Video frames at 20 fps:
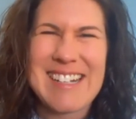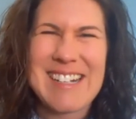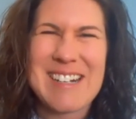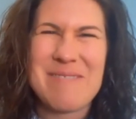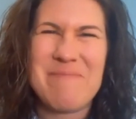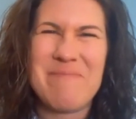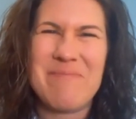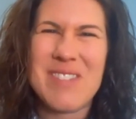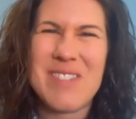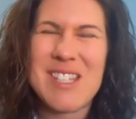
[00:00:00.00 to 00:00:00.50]

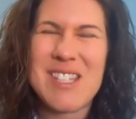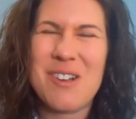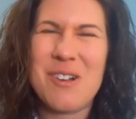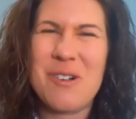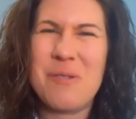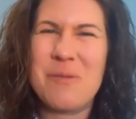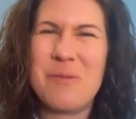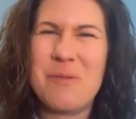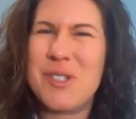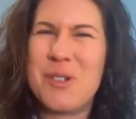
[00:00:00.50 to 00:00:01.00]
Um,
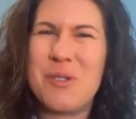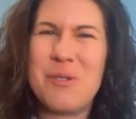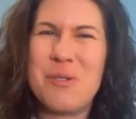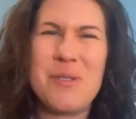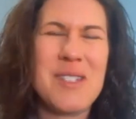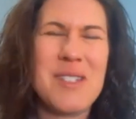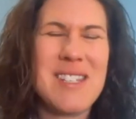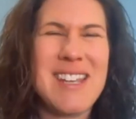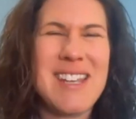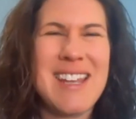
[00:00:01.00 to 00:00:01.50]
so
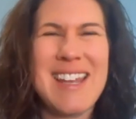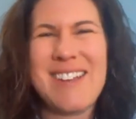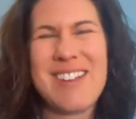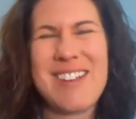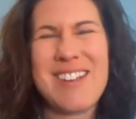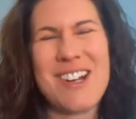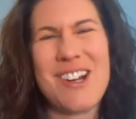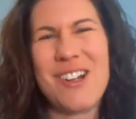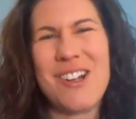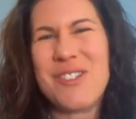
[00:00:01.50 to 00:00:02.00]
students
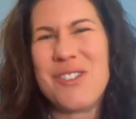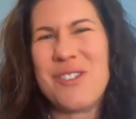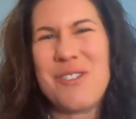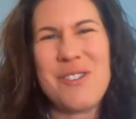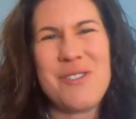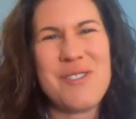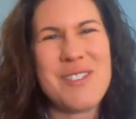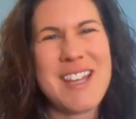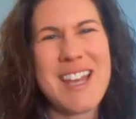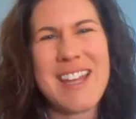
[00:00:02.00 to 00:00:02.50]
can also
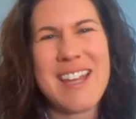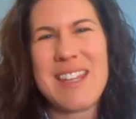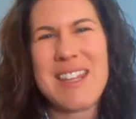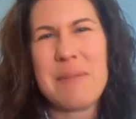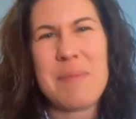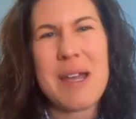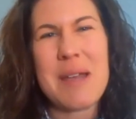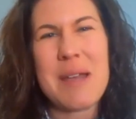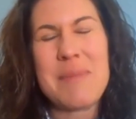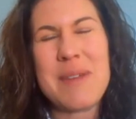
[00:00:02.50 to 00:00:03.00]
use that.
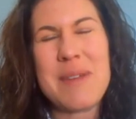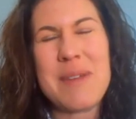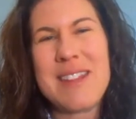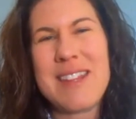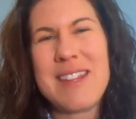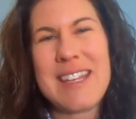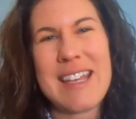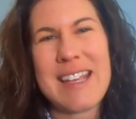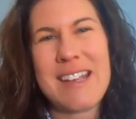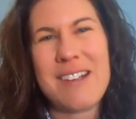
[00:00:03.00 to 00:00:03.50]
They might be
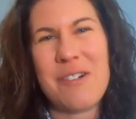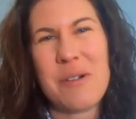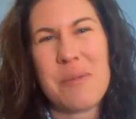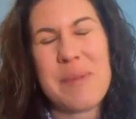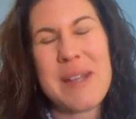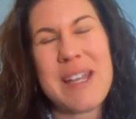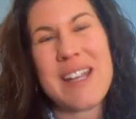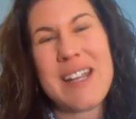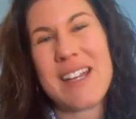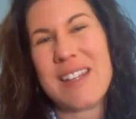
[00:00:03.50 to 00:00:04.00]
thinking
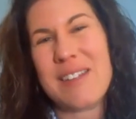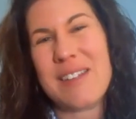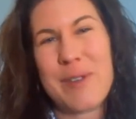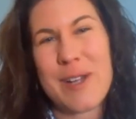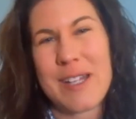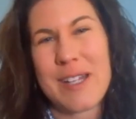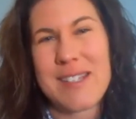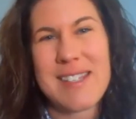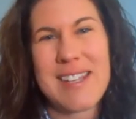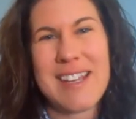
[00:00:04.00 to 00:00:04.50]
or being on the
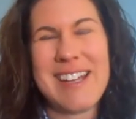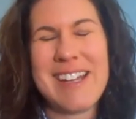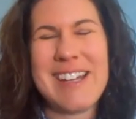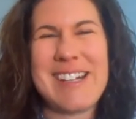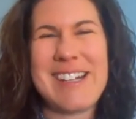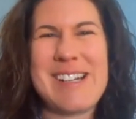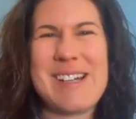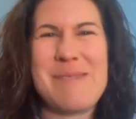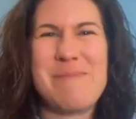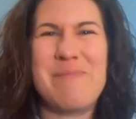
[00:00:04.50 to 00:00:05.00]
fence,
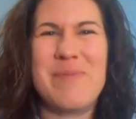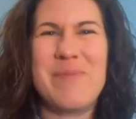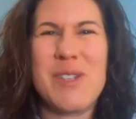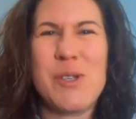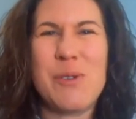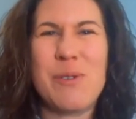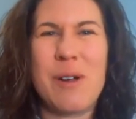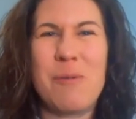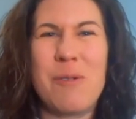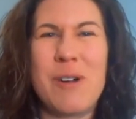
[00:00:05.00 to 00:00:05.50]
um,
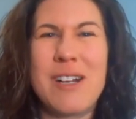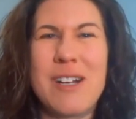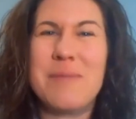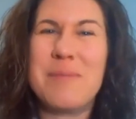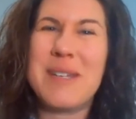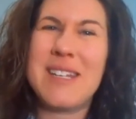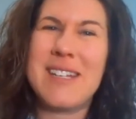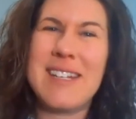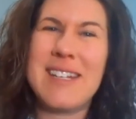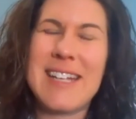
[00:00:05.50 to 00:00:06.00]
do I want to
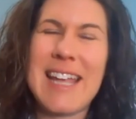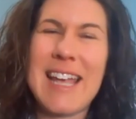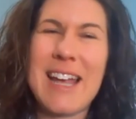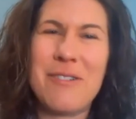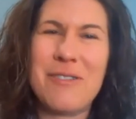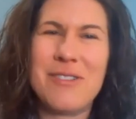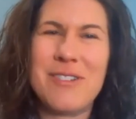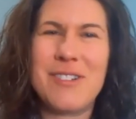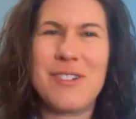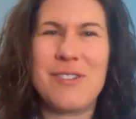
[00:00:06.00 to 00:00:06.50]
be an
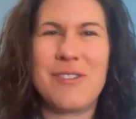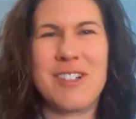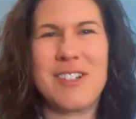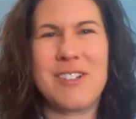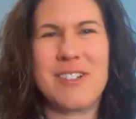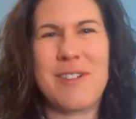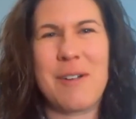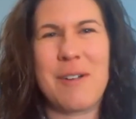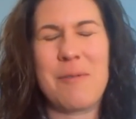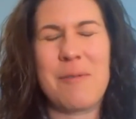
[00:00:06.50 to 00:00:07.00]
accountant or
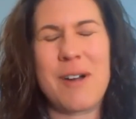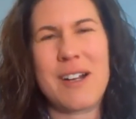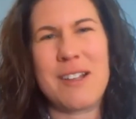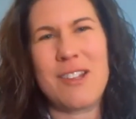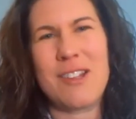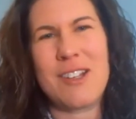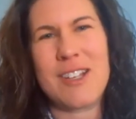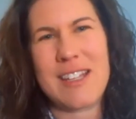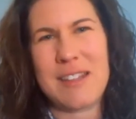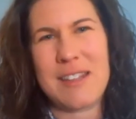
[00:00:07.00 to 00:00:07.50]
do I want to
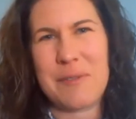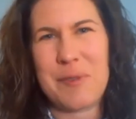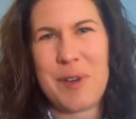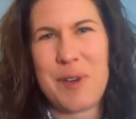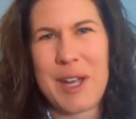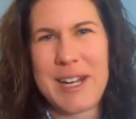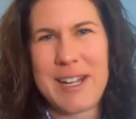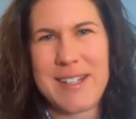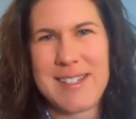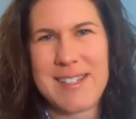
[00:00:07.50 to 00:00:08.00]
look in the
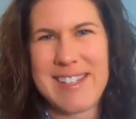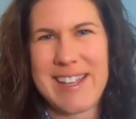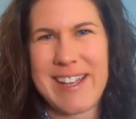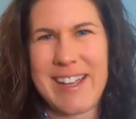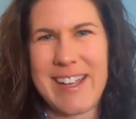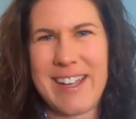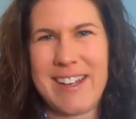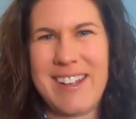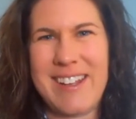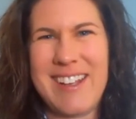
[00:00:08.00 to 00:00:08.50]
finance
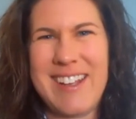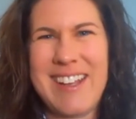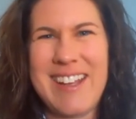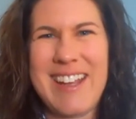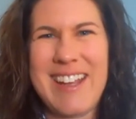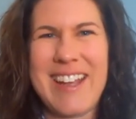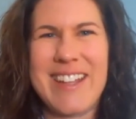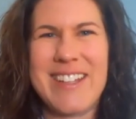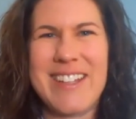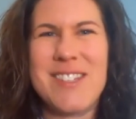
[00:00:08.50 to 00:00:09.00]
side?
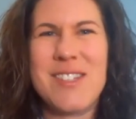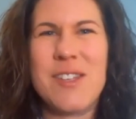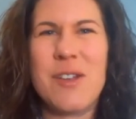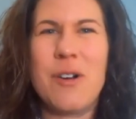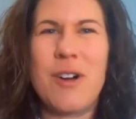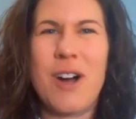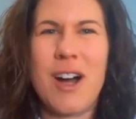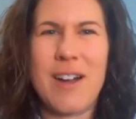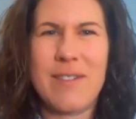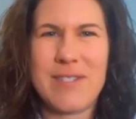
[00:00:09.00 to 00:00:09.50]
And
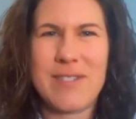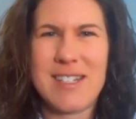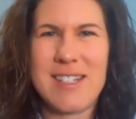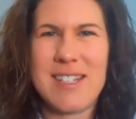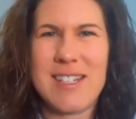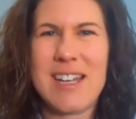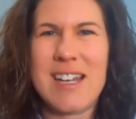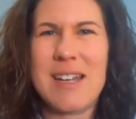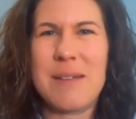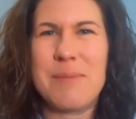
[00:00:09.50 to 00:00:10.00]
so
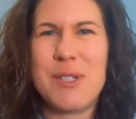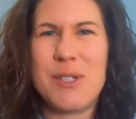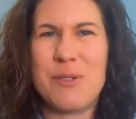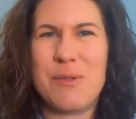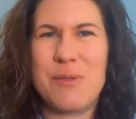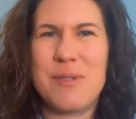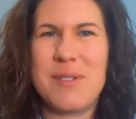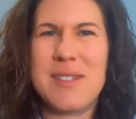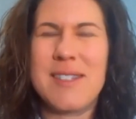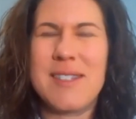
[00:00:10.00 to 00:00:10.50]
oftentimes
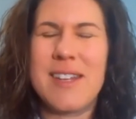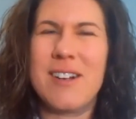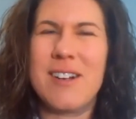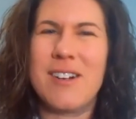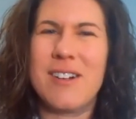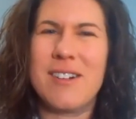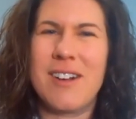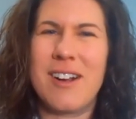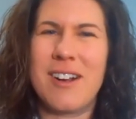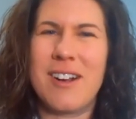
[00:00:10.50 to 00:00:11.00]
students that
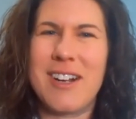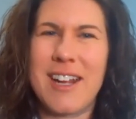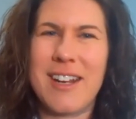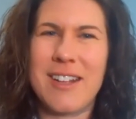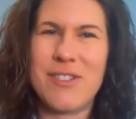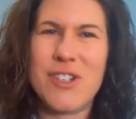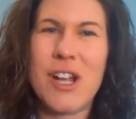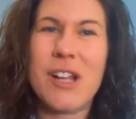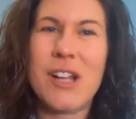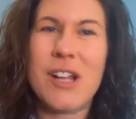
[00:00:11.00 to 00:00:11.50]
are, are kind
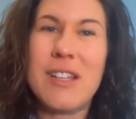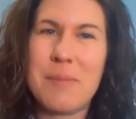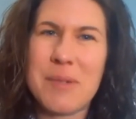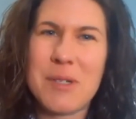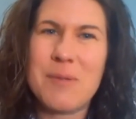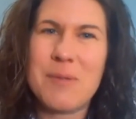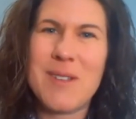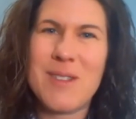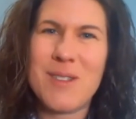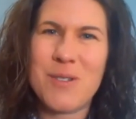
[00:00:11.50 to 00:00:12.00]
of juggling
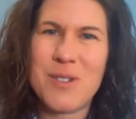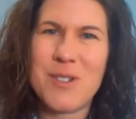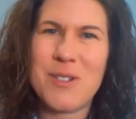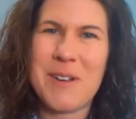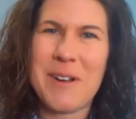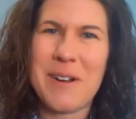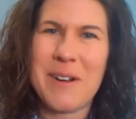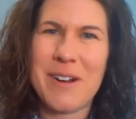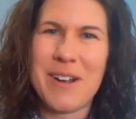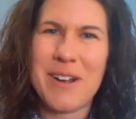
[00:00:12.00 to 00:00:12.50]
between those
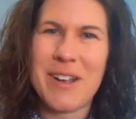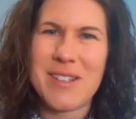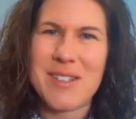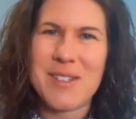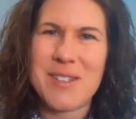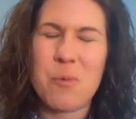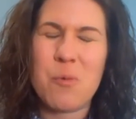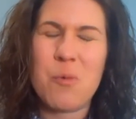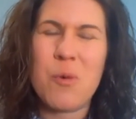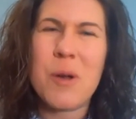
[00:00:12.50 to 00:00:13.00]
two
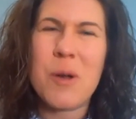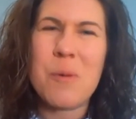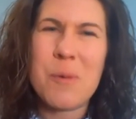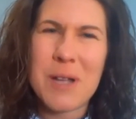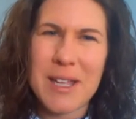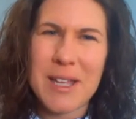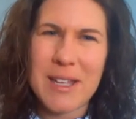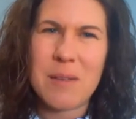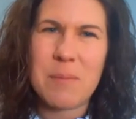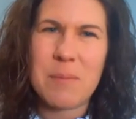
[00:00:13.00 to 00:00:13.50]
areas, one
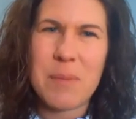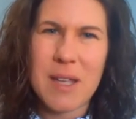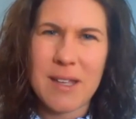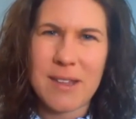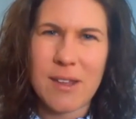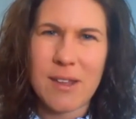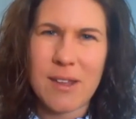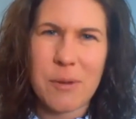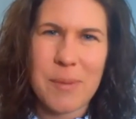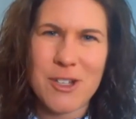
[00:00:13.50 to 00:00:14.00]
will end up
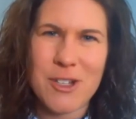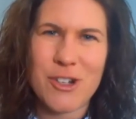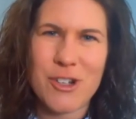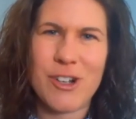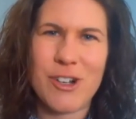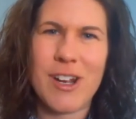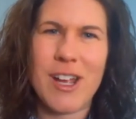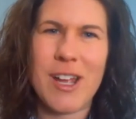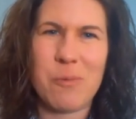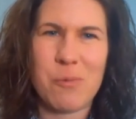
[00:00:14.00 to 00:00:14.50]
being their
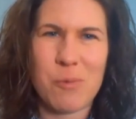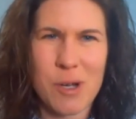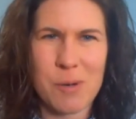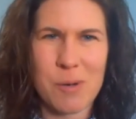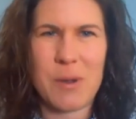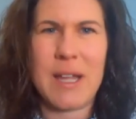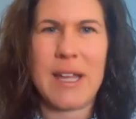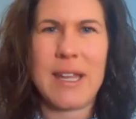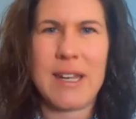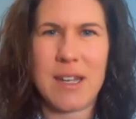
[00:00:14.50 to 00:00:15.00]
major and
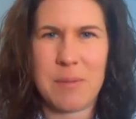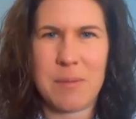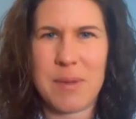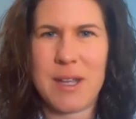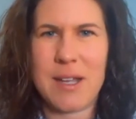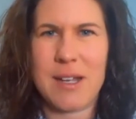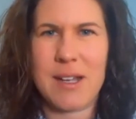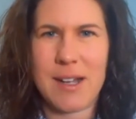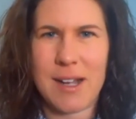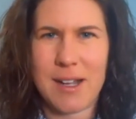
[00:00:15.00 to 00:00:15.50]
one will end up
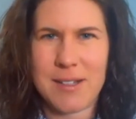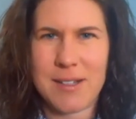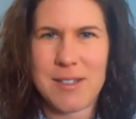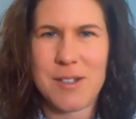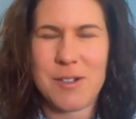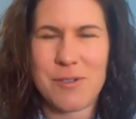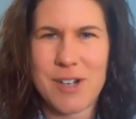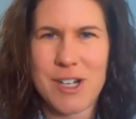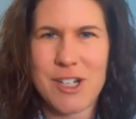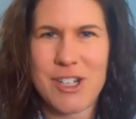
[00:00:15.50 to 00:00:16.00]
being a
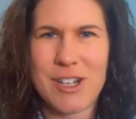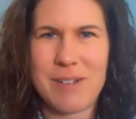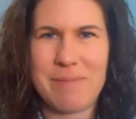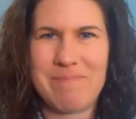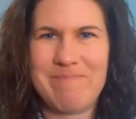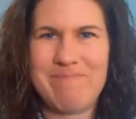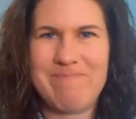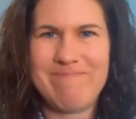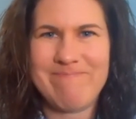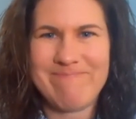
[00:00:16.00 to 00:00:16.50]
concentration.